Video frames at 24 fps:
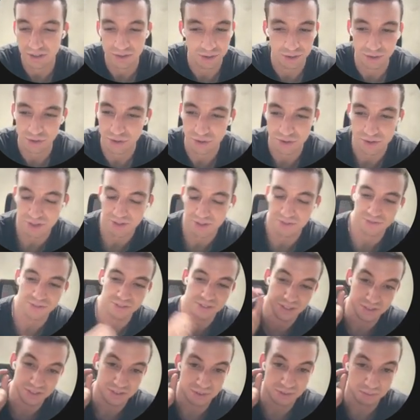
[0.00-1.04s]
all sorts of different
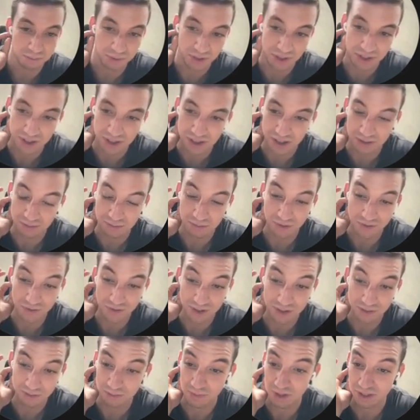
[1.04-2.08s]
things. But
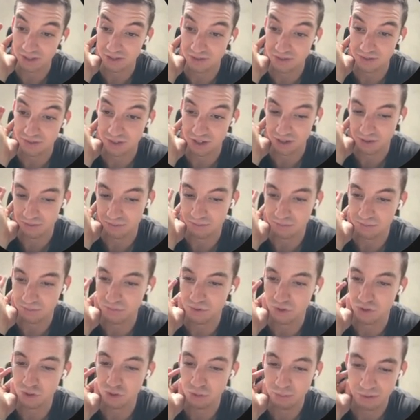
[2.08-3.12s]
obviously, it'd make this video
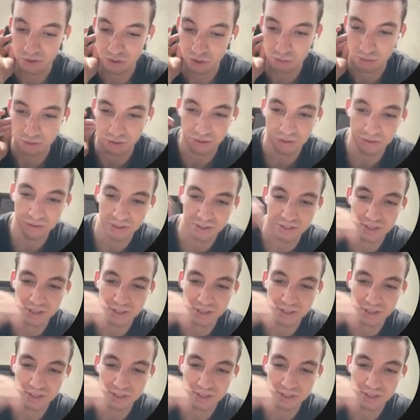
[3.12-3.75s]
super long,